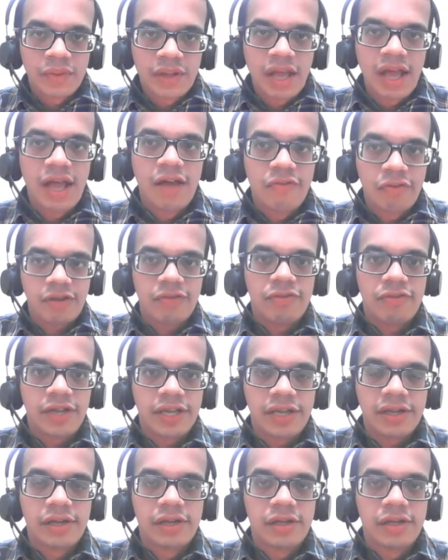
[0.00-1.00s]
every week
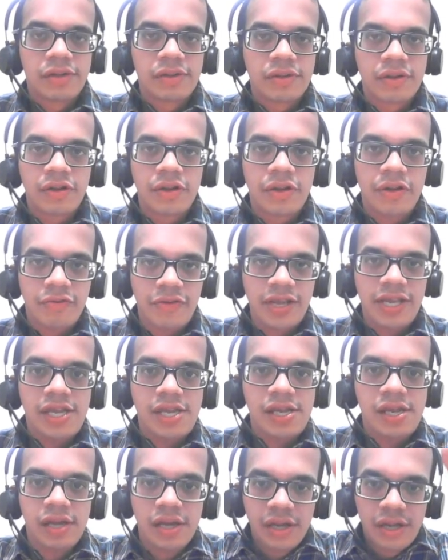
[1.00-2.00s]
we
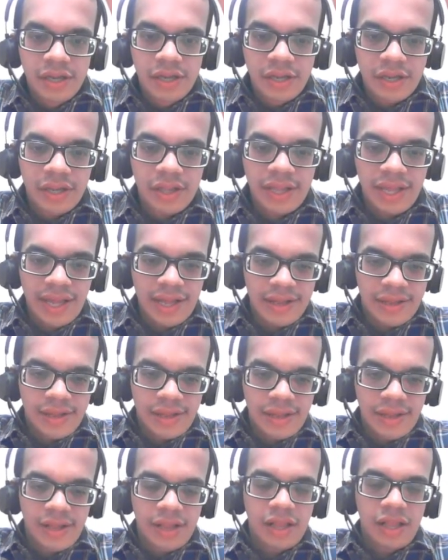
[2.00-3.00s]

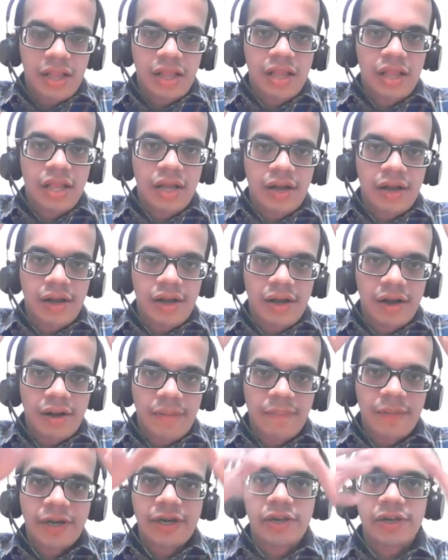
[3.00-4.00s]
sell a
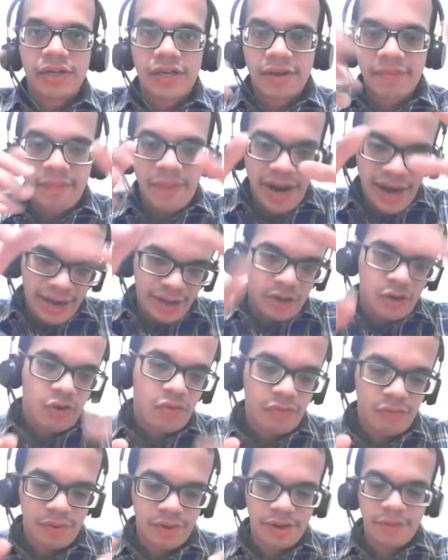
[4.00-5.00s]
particular brand of
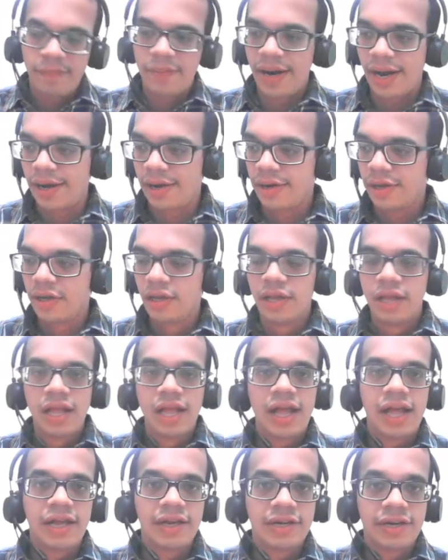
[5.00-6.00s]
the brand,
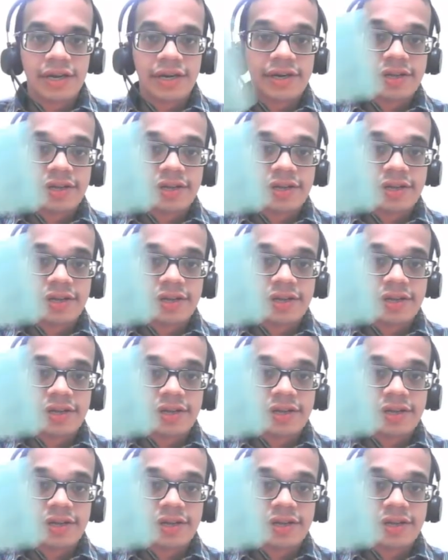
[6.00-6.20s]
and it